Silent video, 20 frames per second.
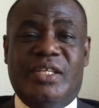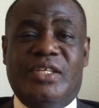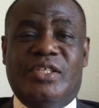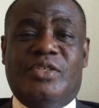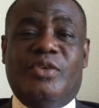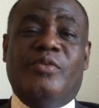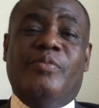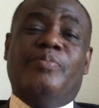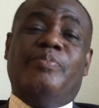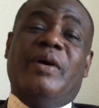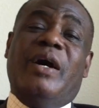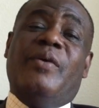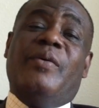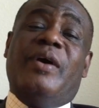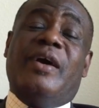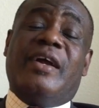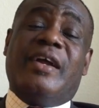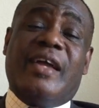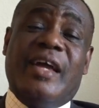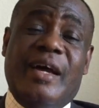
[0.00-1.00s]
So
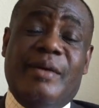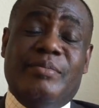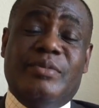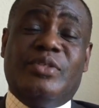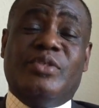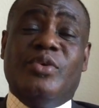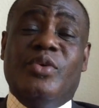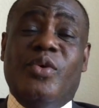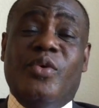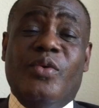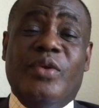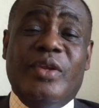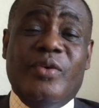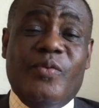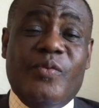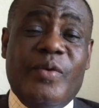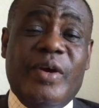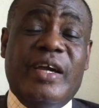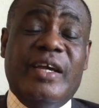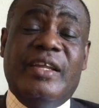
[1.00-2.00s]
power comes only
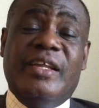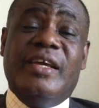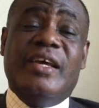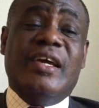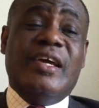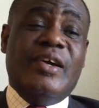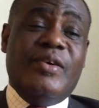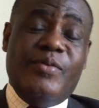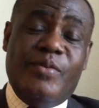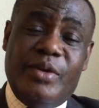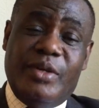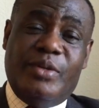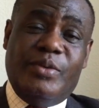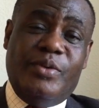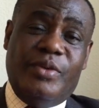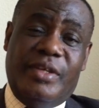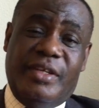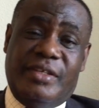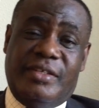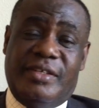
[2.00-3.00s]
when we
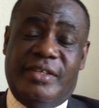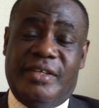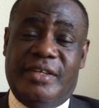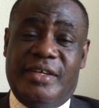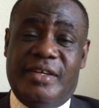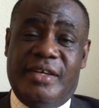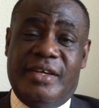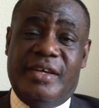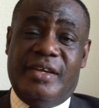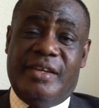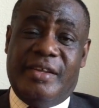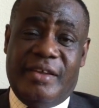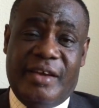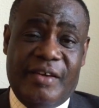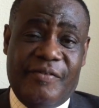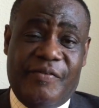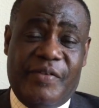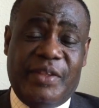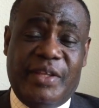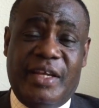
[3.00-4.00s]
do this.
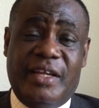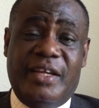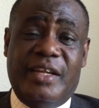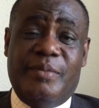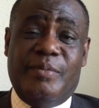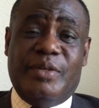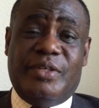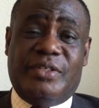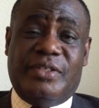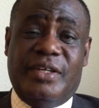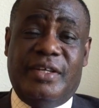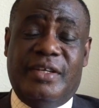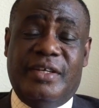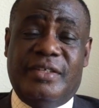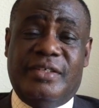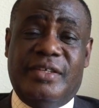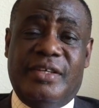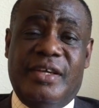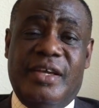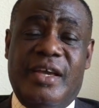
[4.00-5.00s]
And finally, let me say
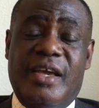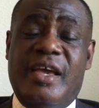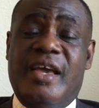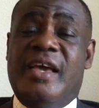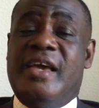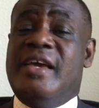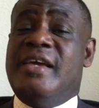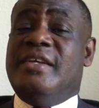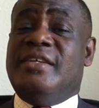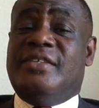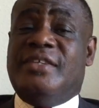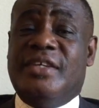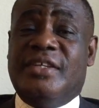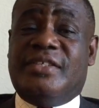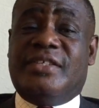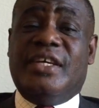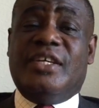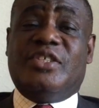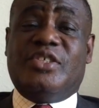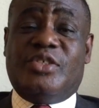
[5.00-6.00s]
this.
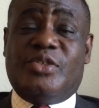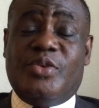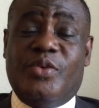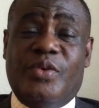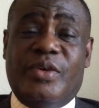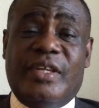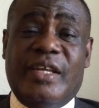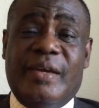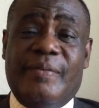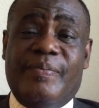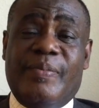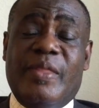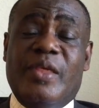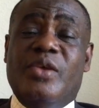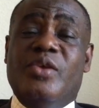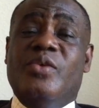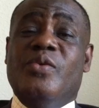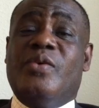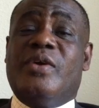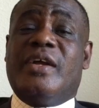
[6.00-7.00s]
Jesus told them,
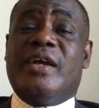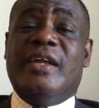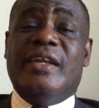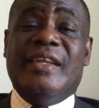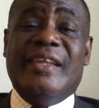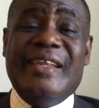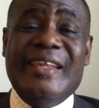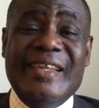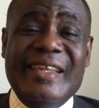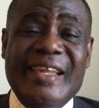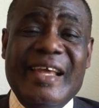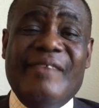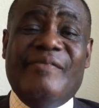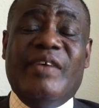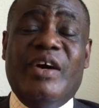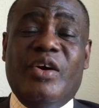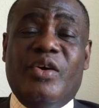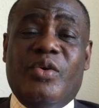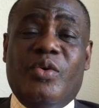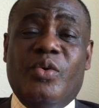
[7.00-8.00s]
you can
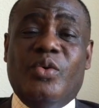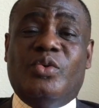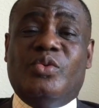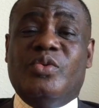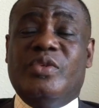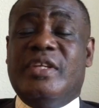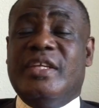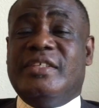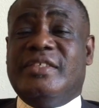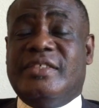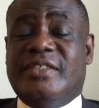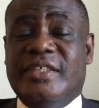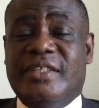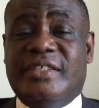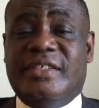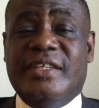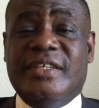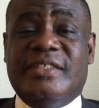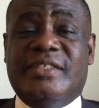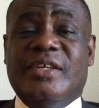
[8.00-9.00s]
never go to the
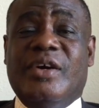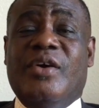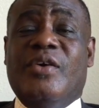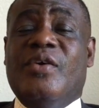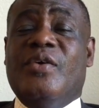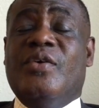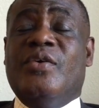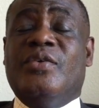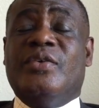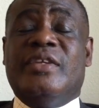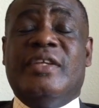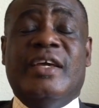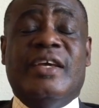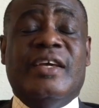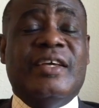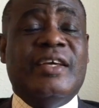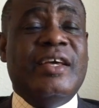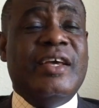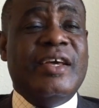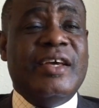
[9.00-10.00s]
cities or
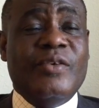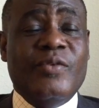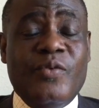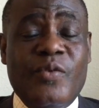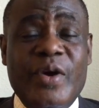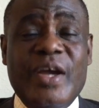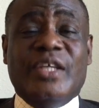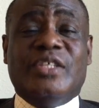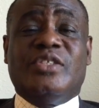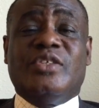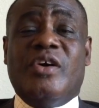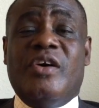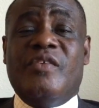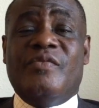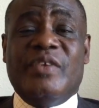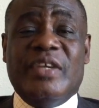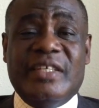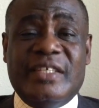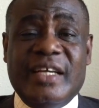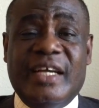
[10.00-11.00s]
the ways
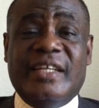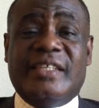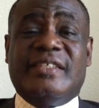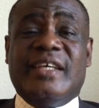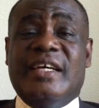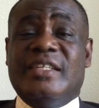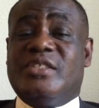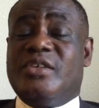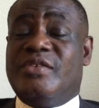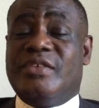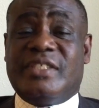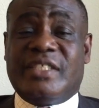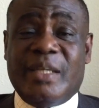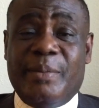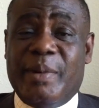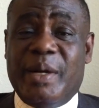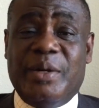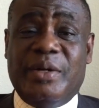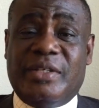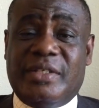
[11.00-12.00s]
of the Gentiles or the
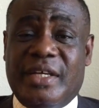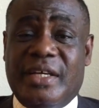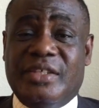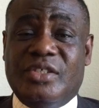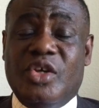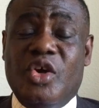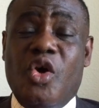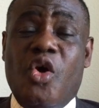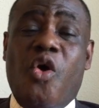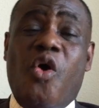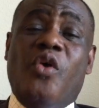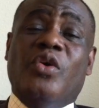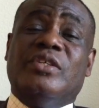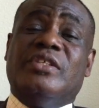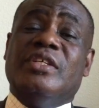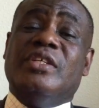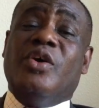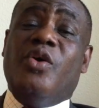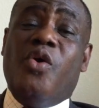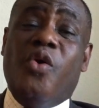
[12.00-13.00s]
Samaritans
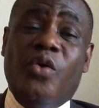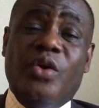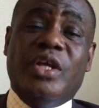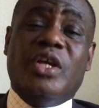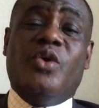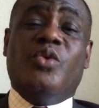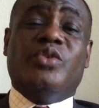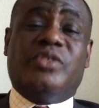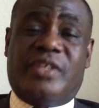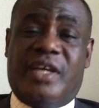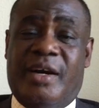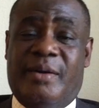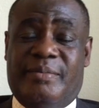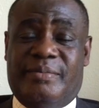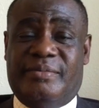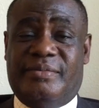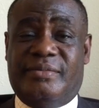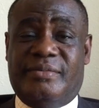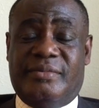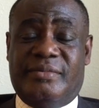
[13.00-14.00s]
until the Holy Ghost
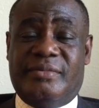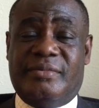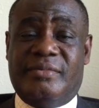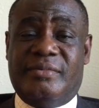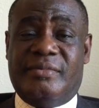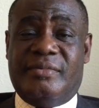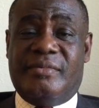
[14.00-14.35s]
come.